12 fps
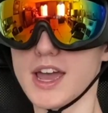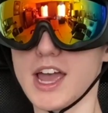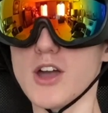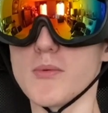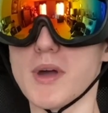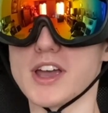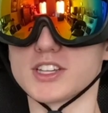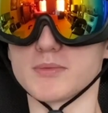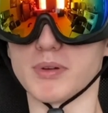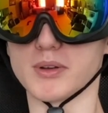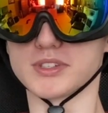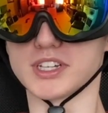How am I
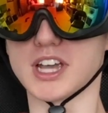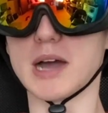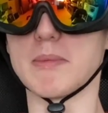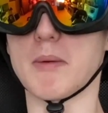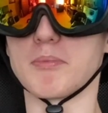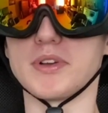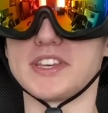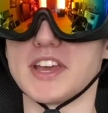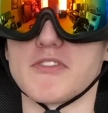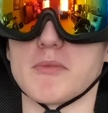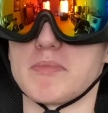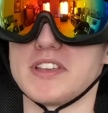supposed to come up with
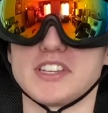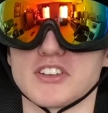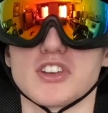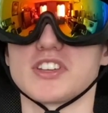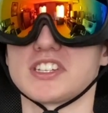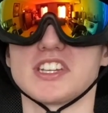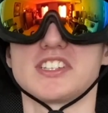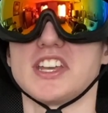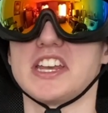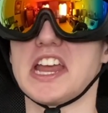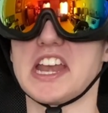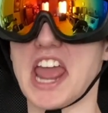different positions to
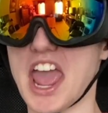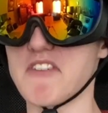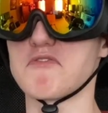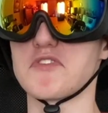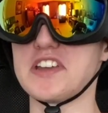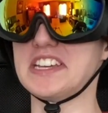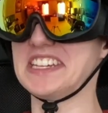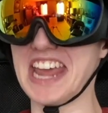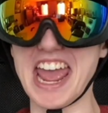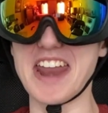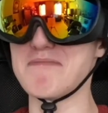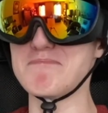sit in every
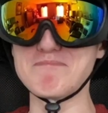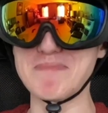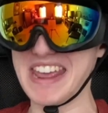10